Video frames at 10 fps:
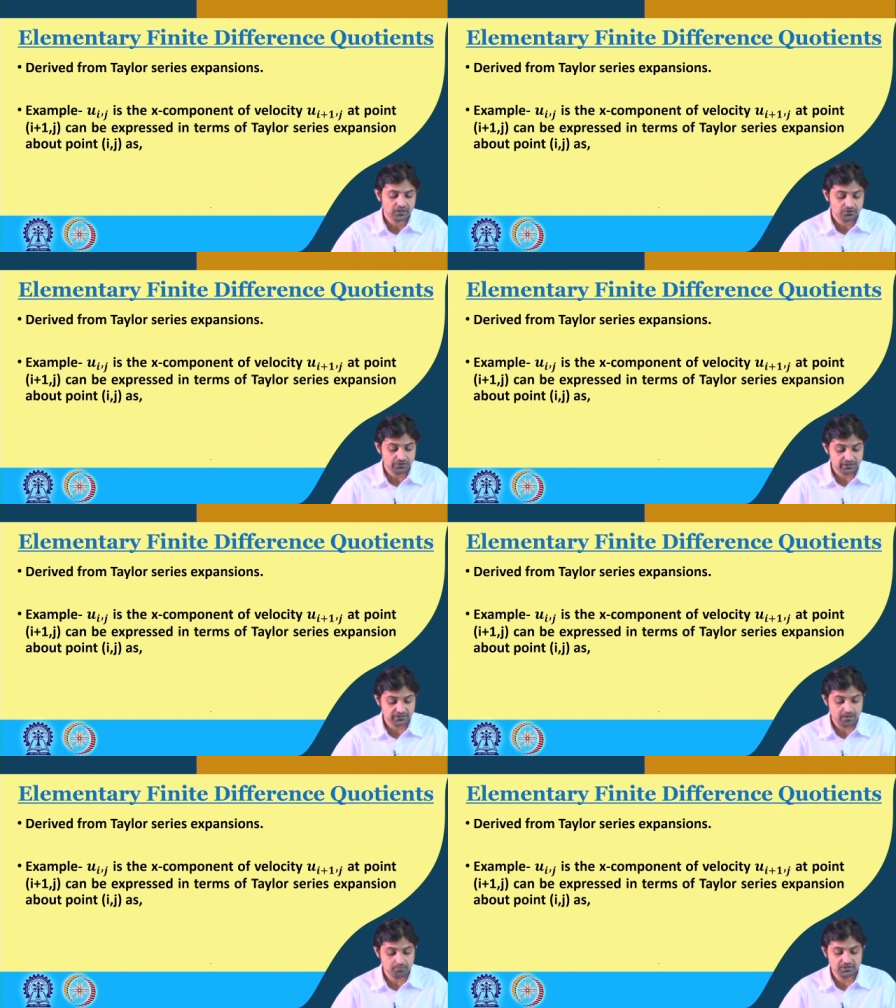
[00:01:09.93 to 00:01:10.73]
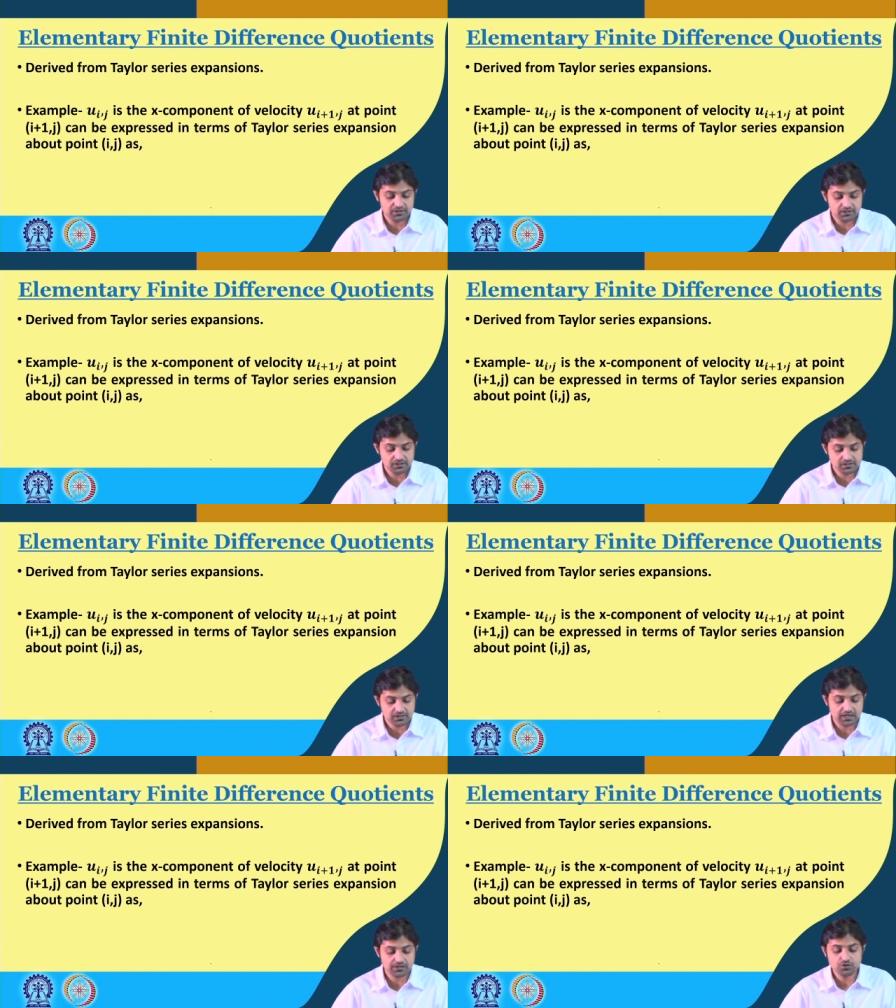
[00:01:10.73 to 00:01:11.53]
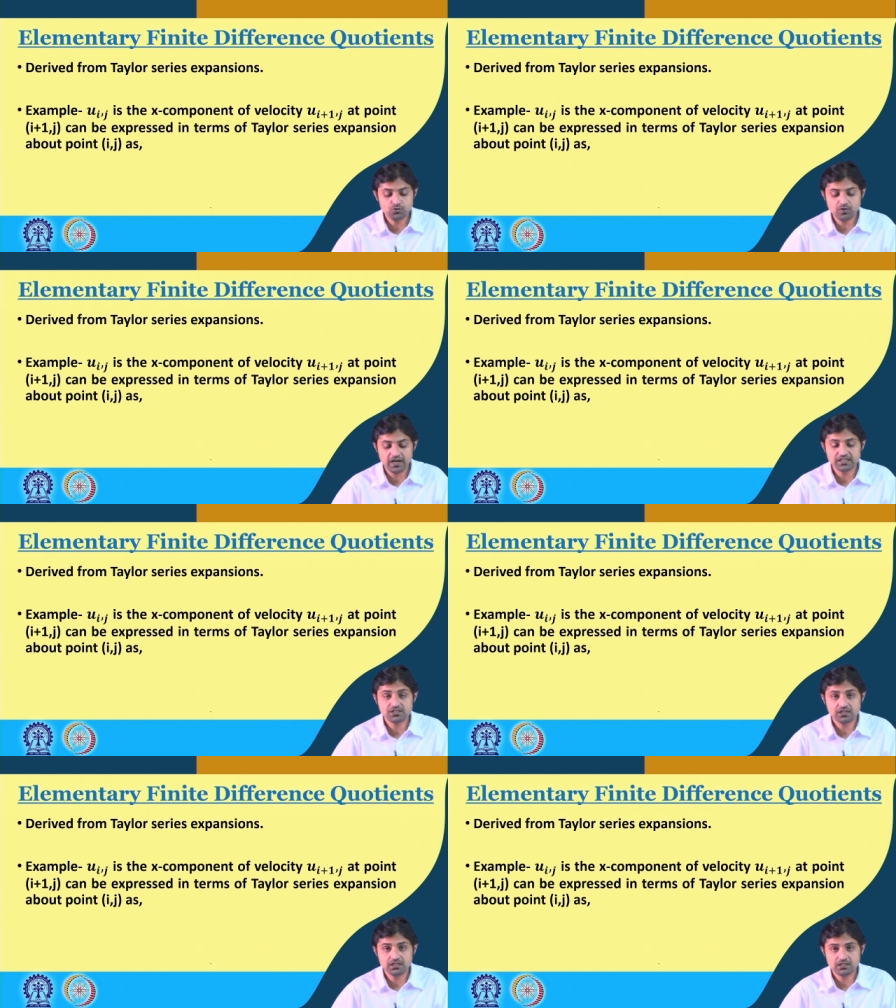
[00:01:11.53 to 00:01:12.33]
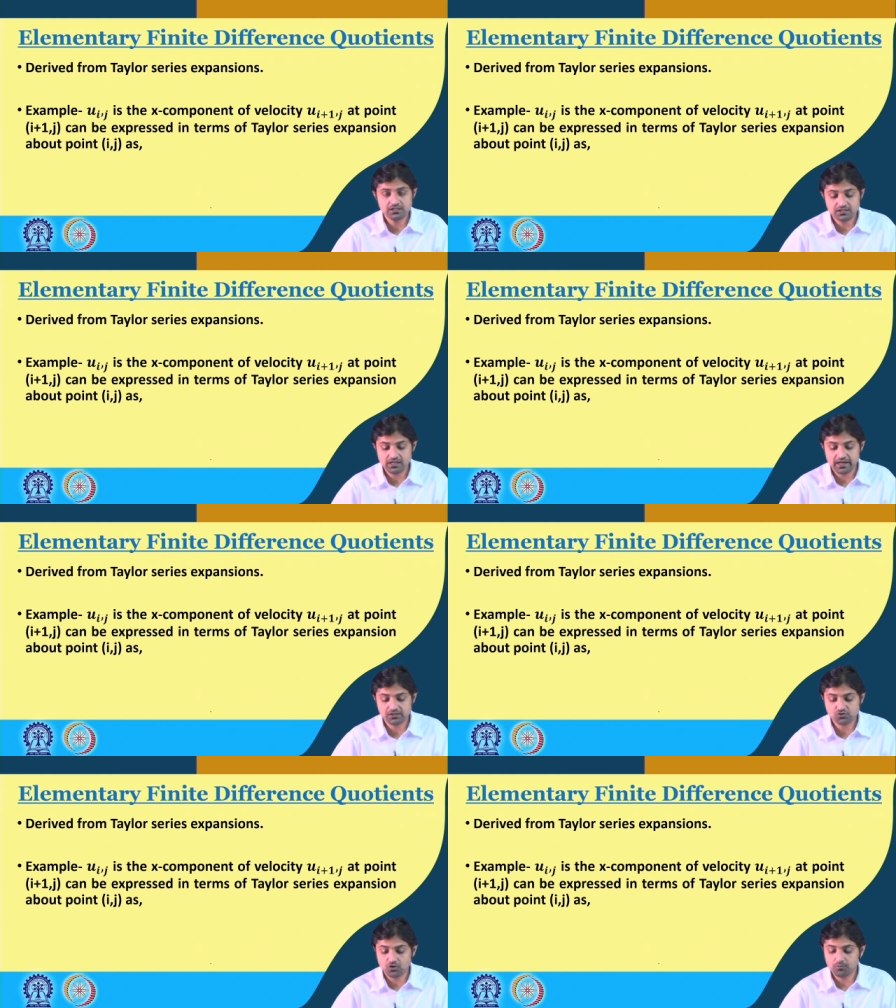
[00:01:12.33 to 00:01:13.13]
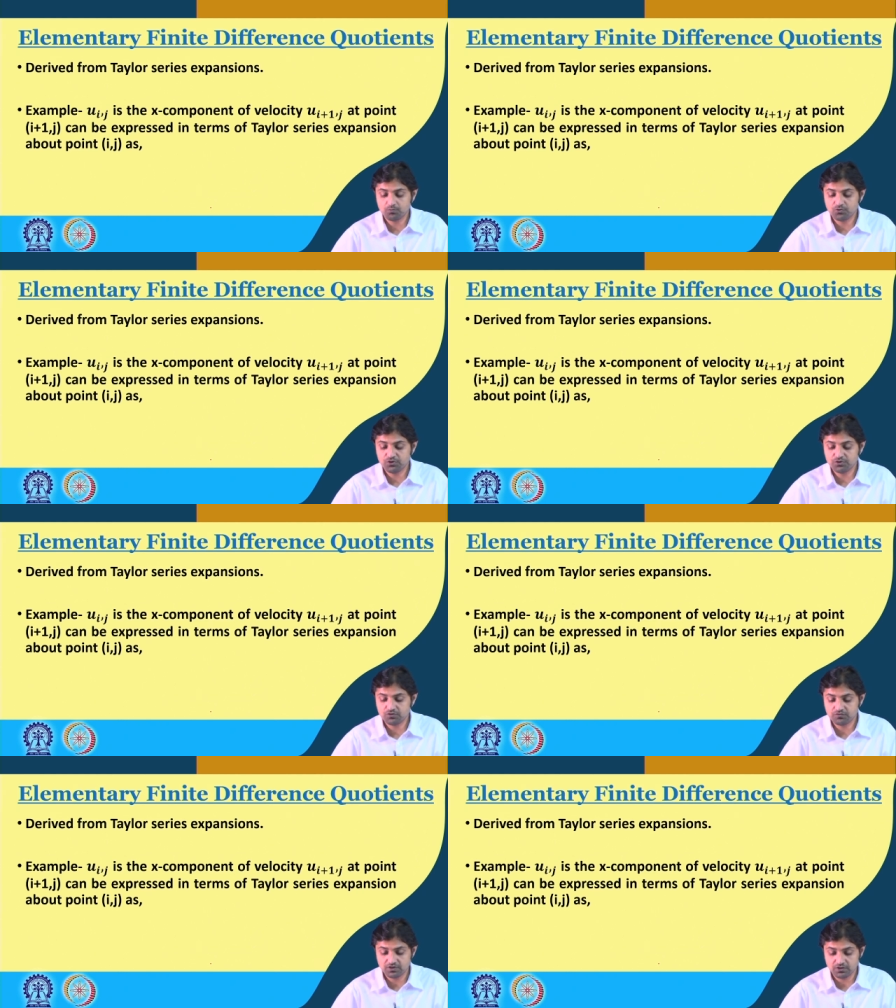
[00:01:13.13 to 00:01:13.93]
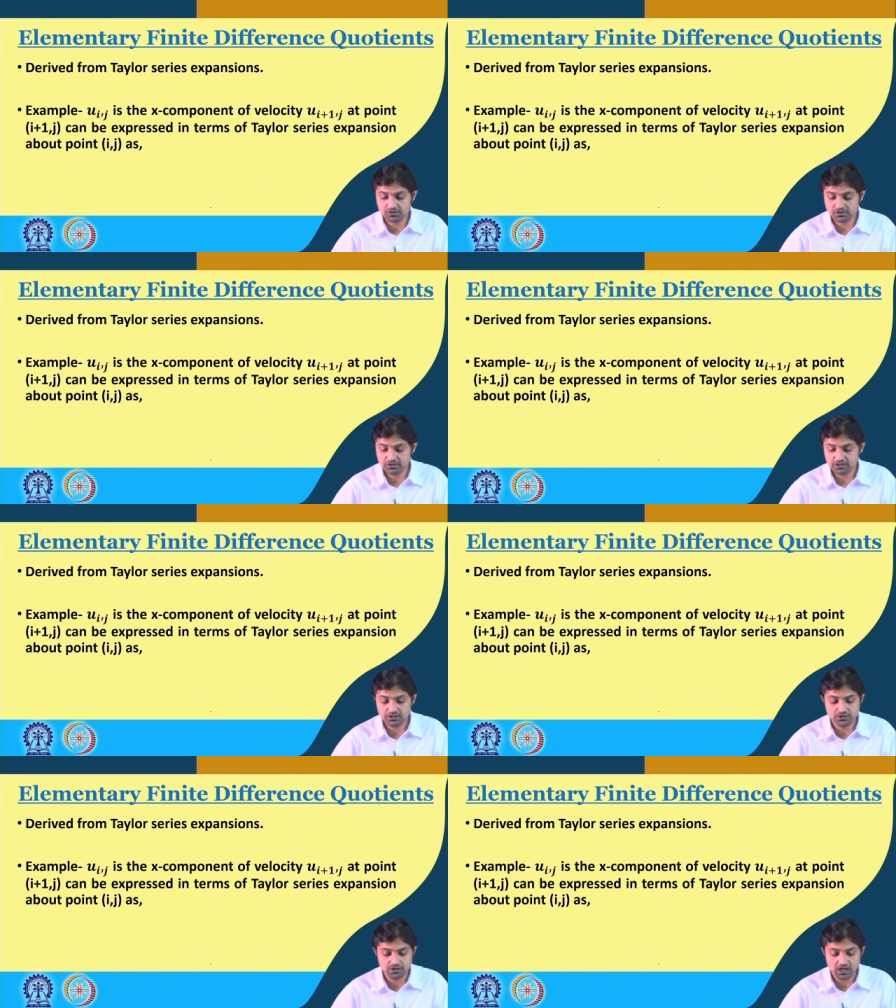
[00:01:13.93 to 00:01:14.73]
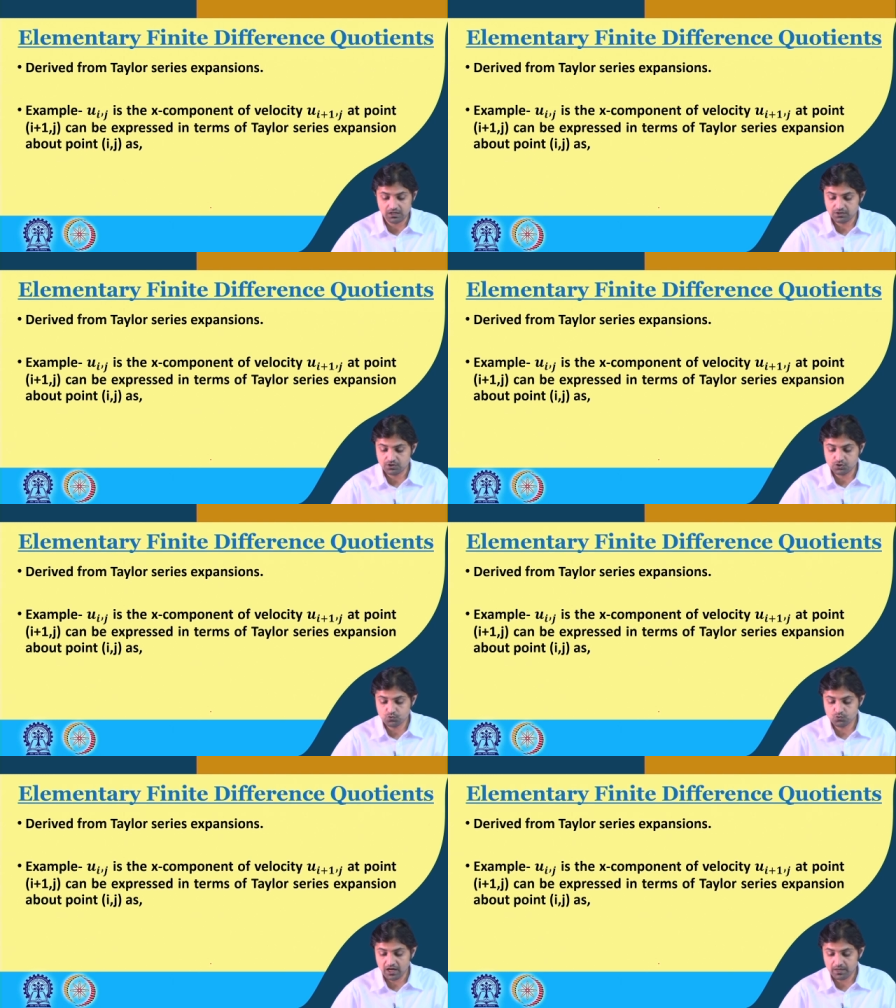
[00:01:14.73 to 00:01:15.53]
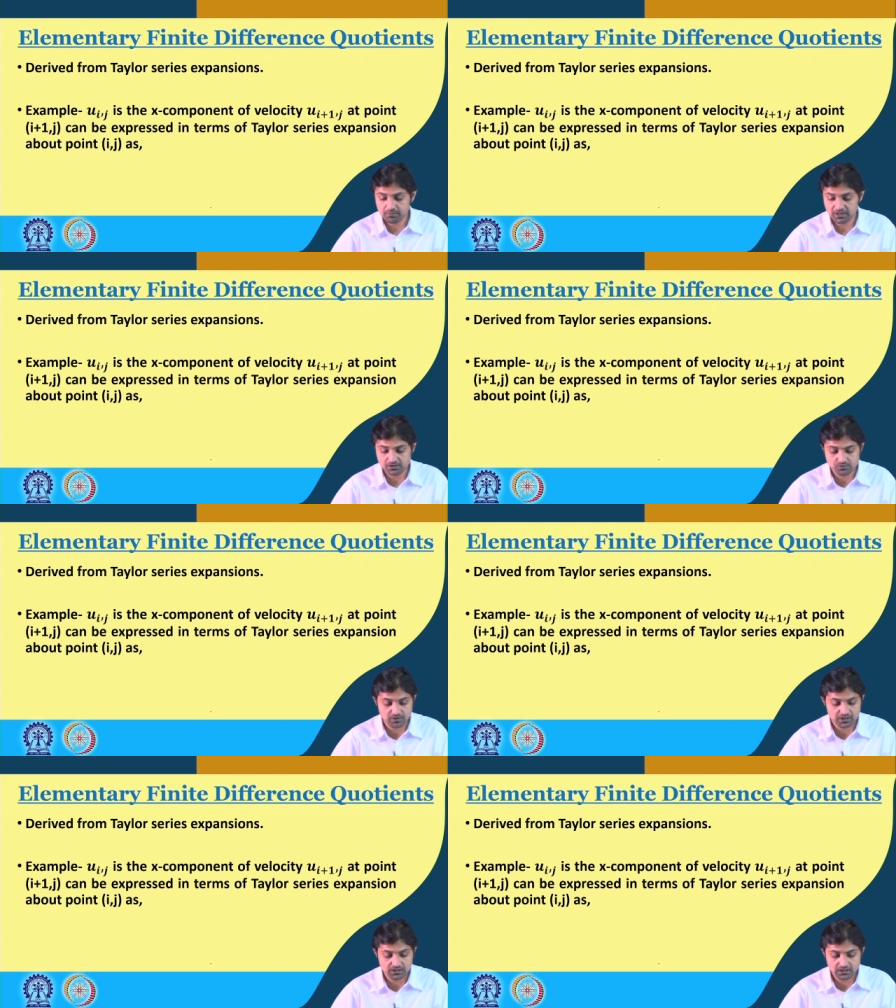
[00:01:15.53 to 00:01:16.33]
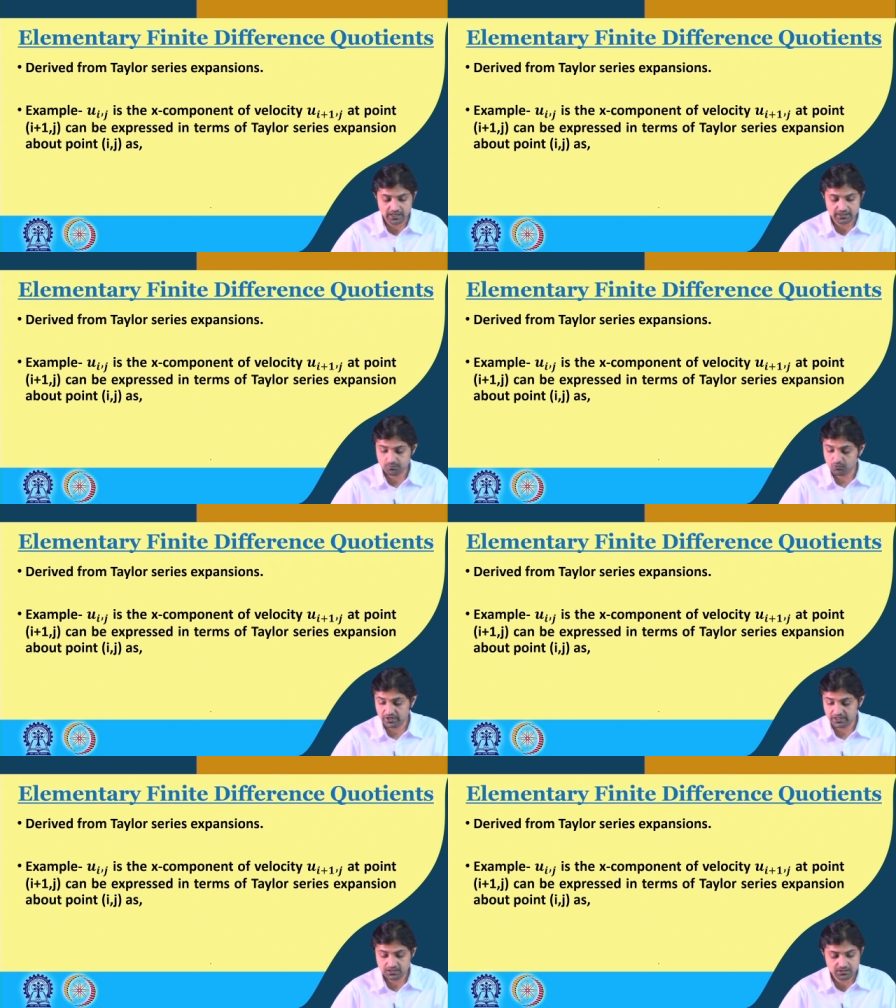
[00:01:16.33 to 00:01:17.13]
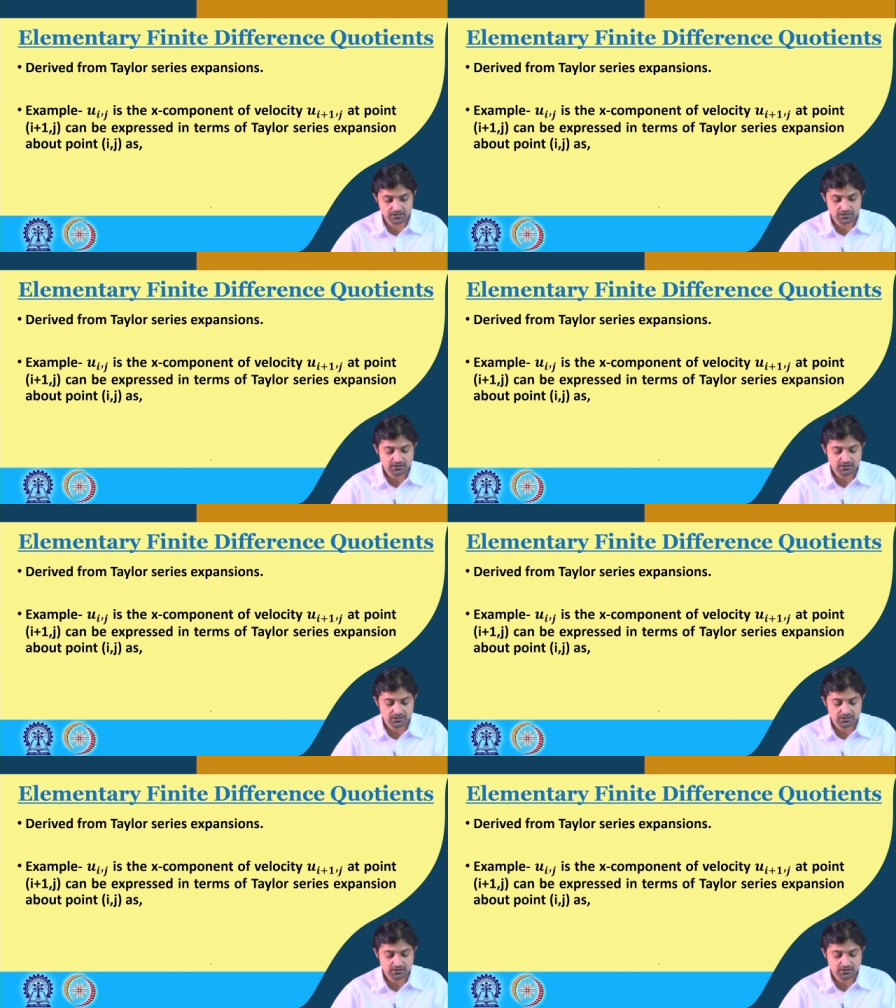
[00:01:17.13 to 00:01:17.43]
So, example is that uij is the x component of velocity ui plus 1 at point